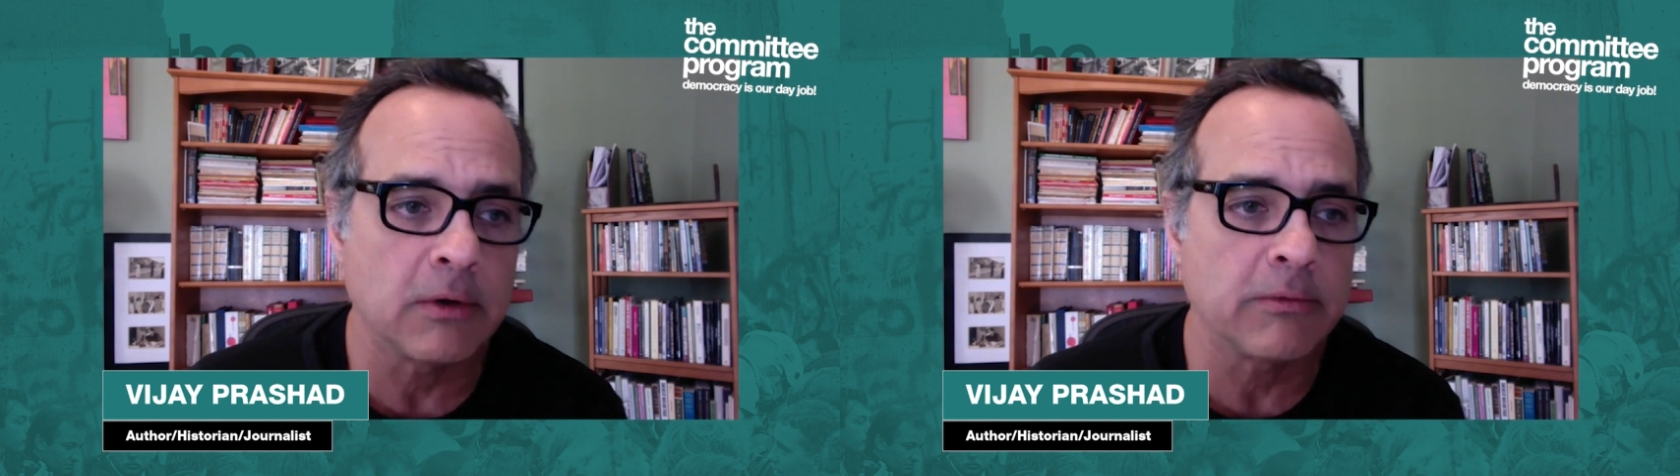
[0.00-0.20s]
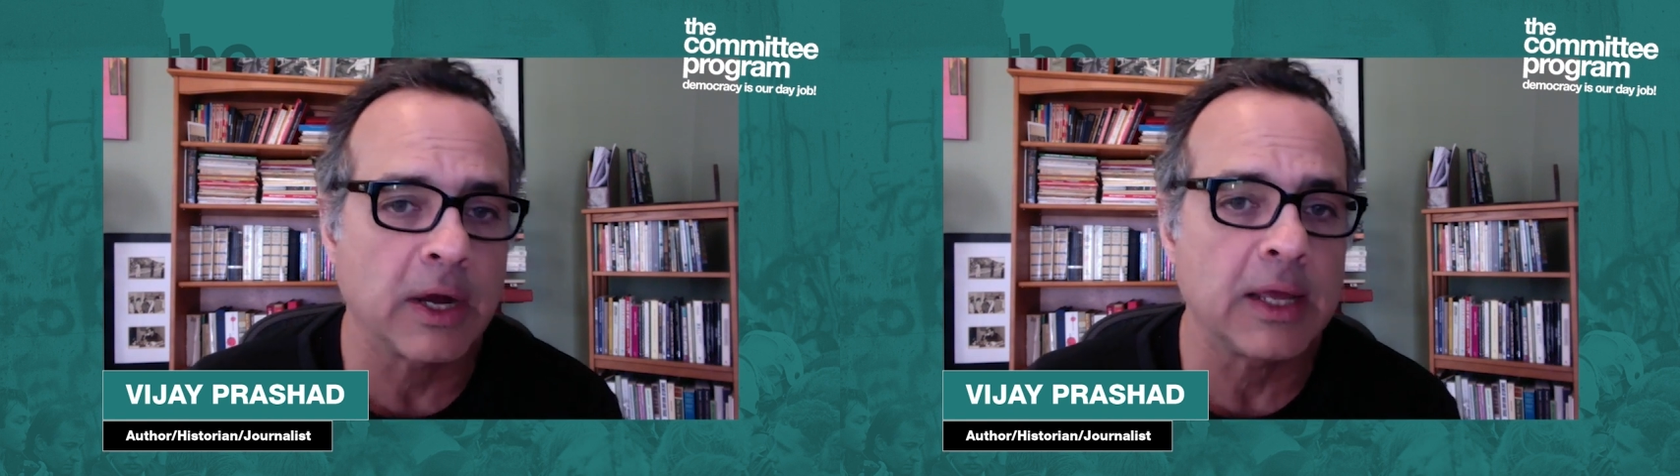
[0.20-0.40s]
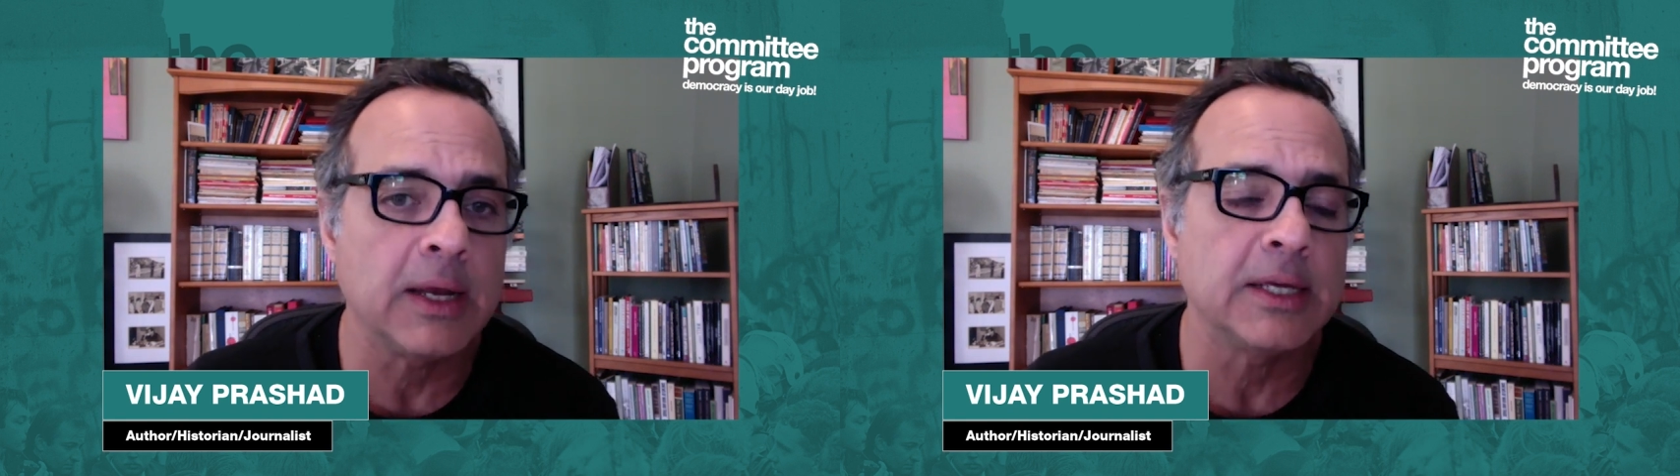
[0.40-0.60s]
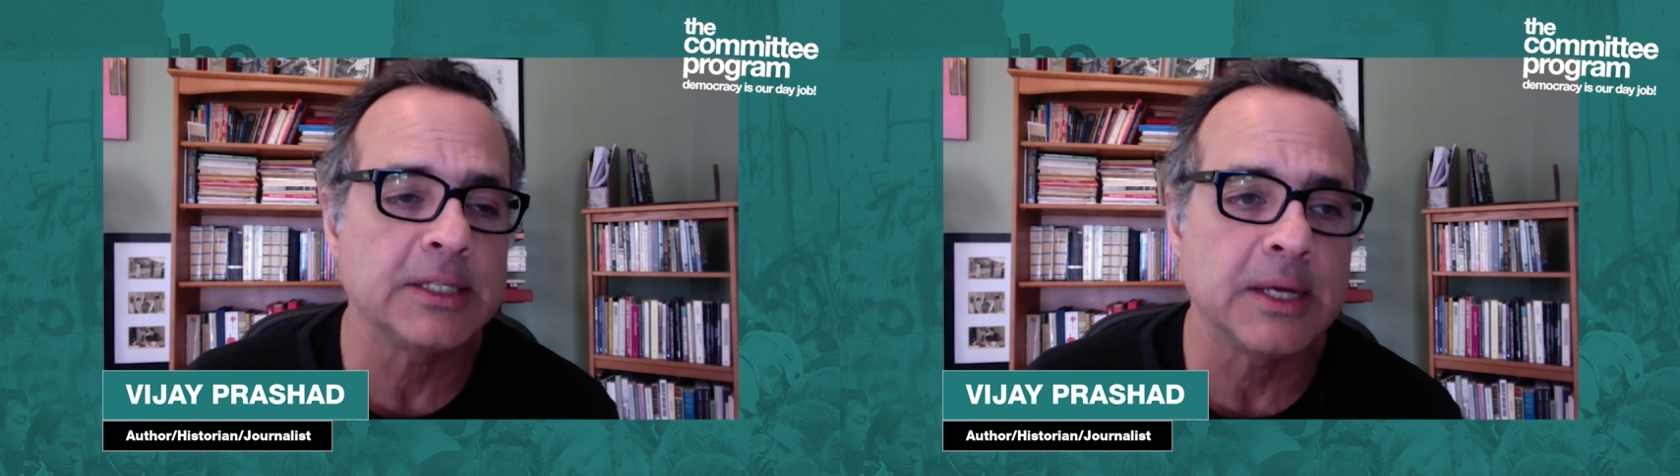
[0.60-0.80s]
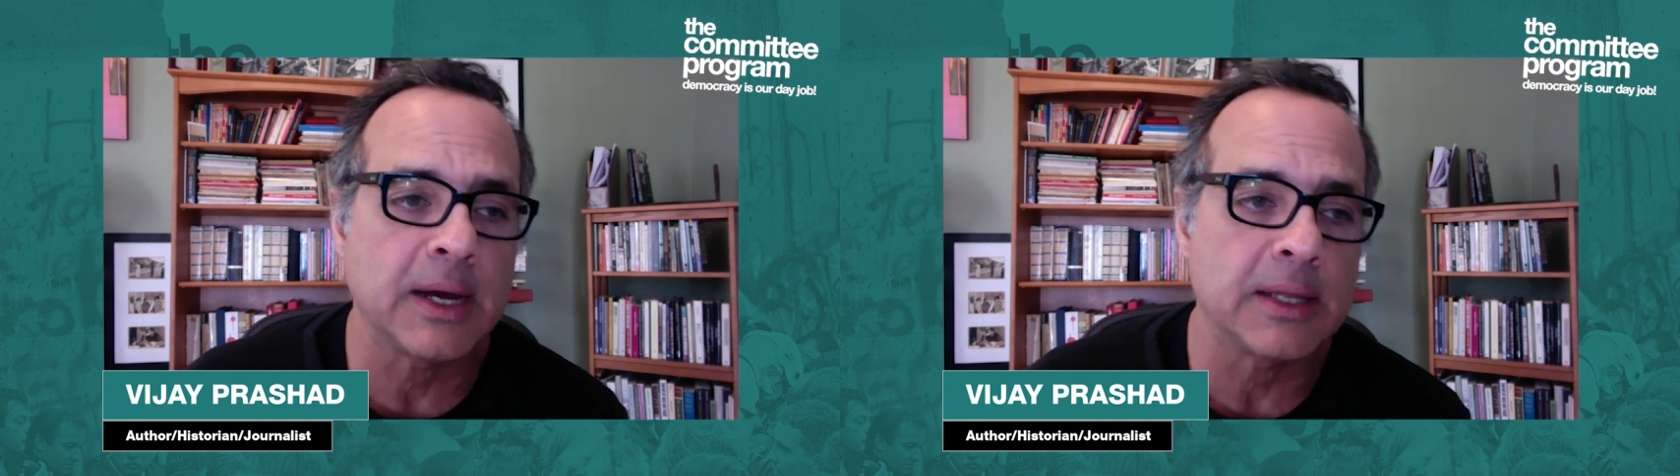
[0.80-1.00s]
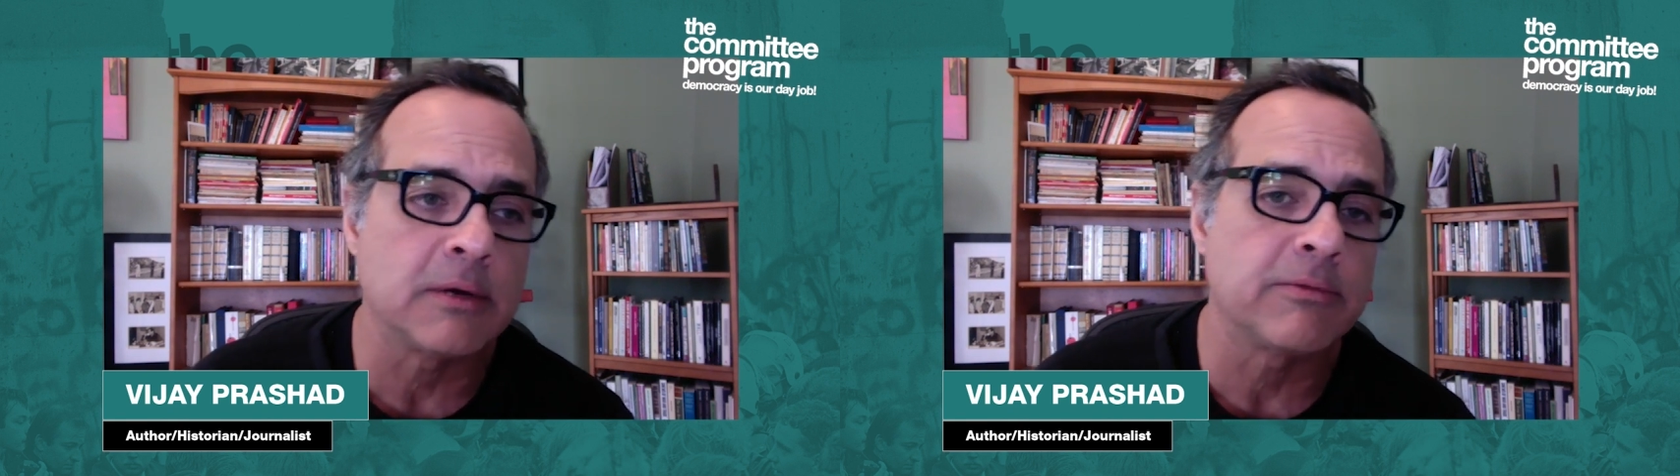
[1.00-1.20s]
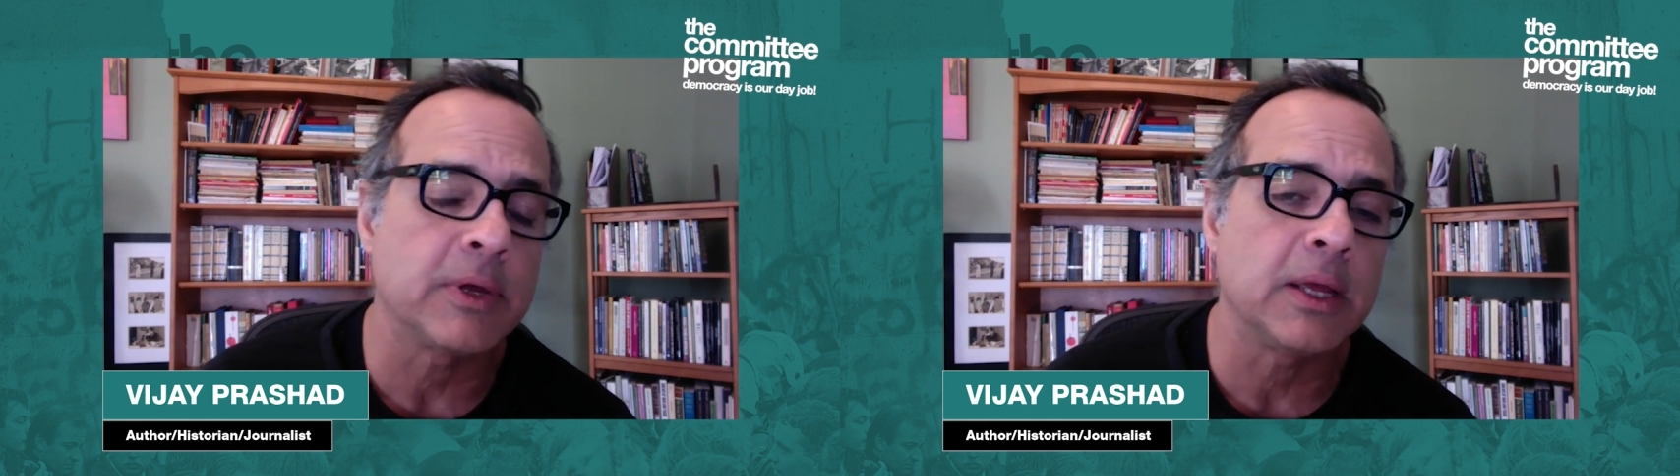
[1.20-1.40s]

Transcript: of Akhilesh Yadav